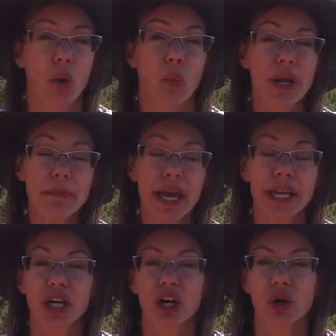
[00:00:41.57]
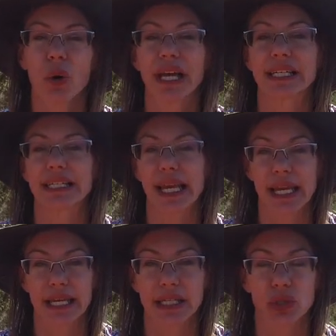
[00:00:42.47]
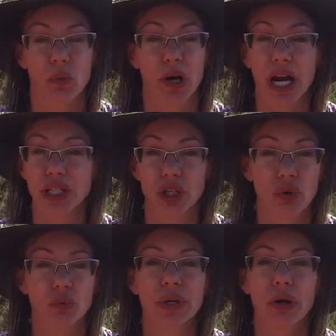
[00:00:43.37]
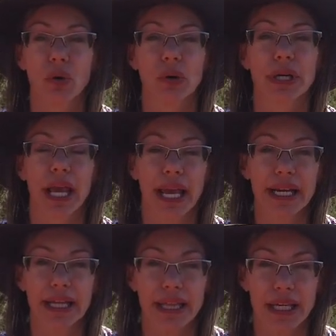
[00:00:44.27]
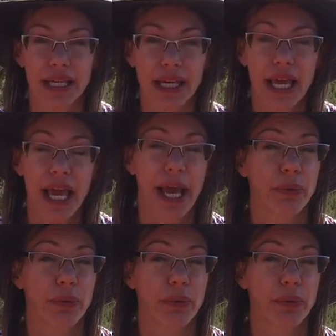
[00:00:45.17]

We may go days where I don't record anything,